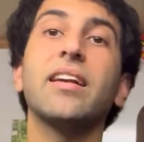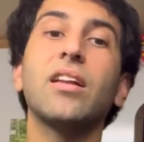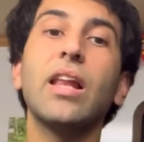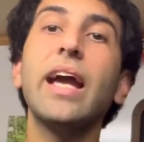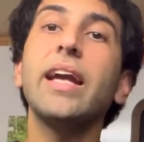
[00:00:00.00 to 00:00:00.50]

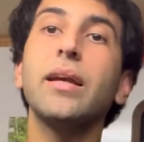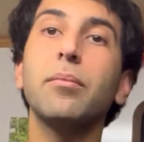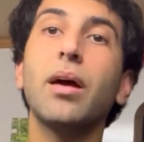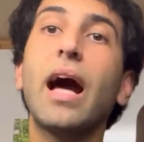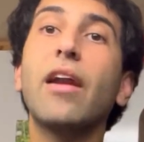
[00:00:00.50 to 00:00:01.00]

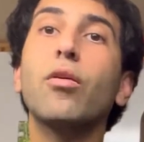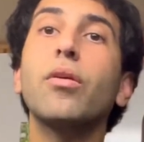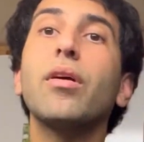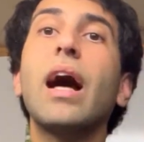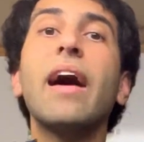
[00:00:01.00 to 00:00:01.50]
claim, I
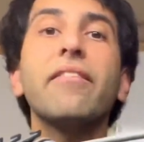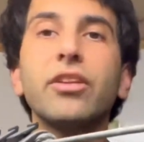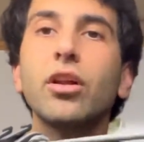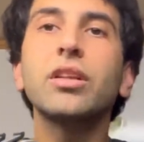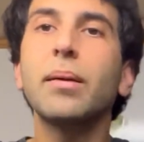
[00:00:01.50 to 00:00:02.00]

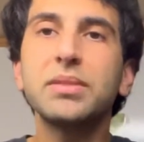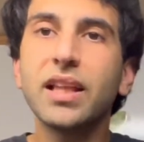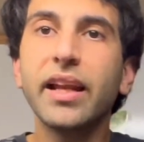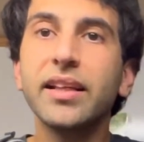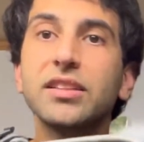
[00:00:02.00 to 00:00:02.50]
haven't looked up
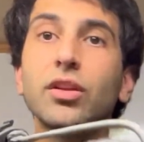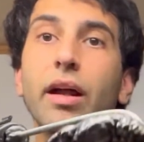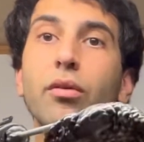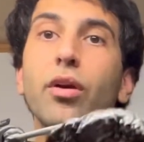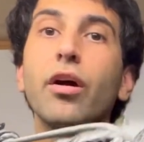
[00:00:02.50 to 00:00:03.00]
studies, so I
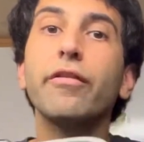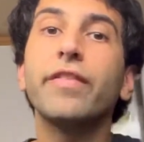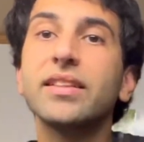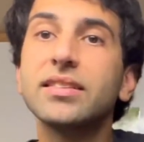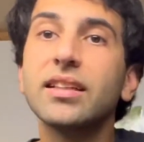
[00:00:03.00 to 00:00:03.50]
don't know if
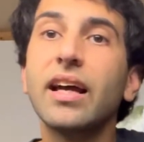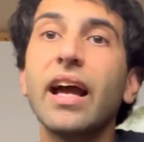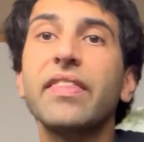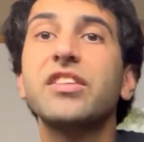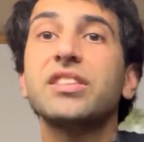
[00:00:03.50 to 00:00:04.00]

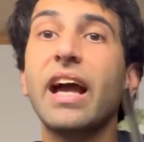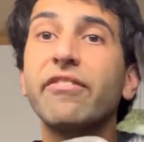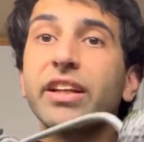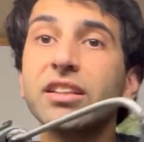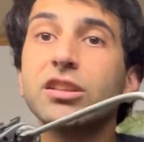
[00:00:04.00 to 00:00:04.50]
there's
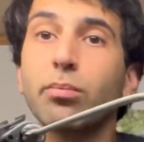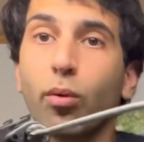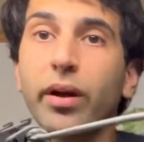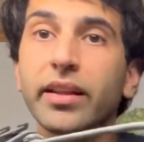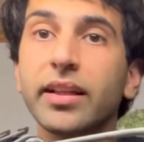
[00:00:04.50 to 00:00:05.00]
evidence
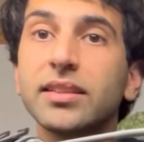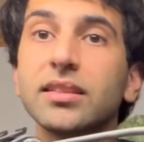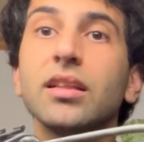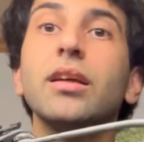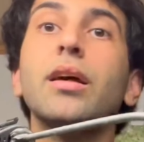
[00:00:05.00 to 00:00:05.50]
supporting this,
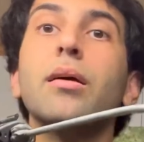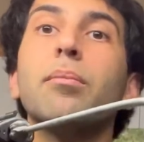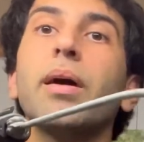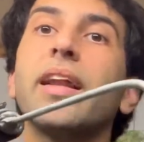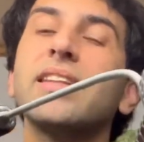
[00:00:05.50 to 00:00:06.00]

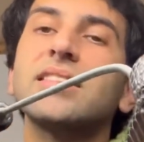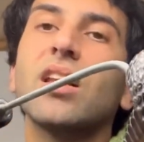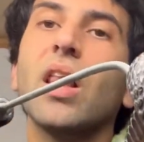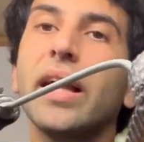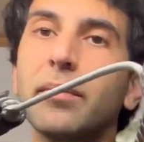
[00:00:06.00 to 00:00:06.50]
but it's
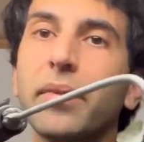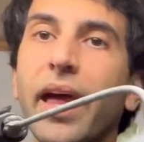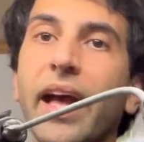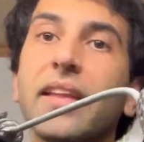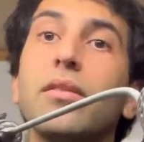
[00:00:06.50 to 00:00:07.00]
claimed
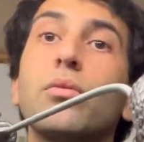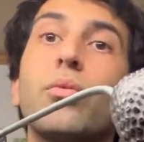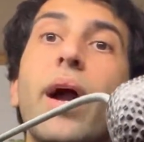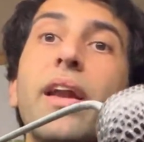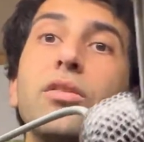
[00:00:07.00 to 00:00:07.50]
that
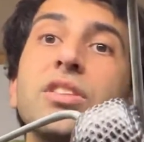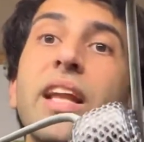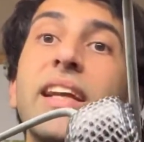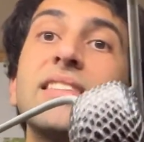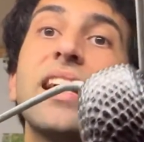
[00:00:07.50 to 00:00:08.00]

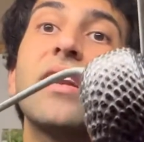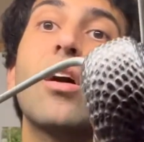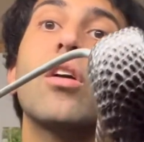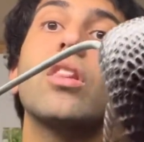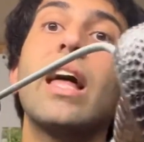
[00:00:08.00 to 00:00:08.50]
rattlesnakes that
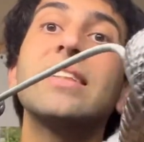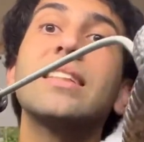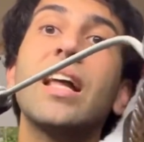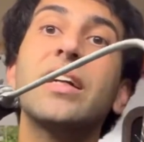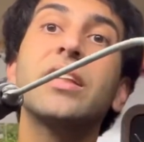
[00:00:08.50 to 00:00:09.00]
are less
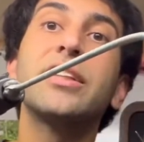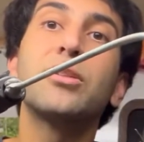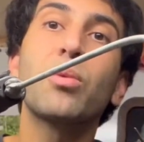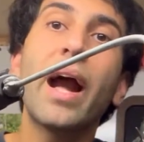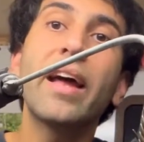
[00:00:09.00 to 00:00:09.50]
likely to
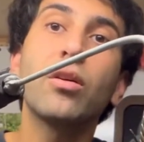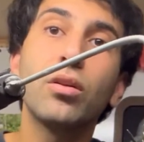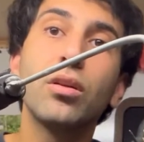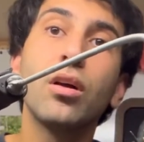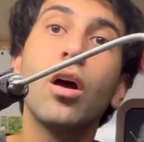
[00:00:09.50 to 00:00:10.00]
rattle
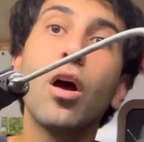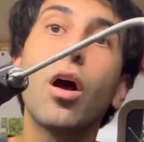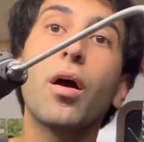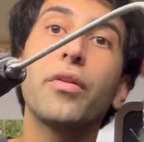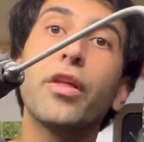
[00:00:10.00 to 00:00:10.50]

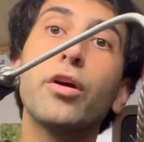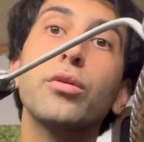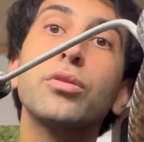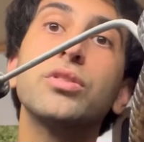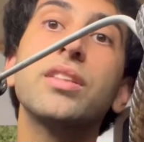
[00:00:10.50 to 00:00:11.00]
are
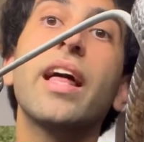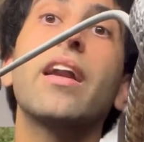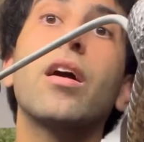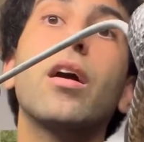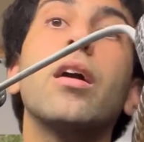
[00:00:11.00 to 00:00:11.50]
those that
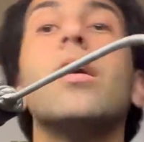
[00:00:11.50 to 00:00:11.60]
are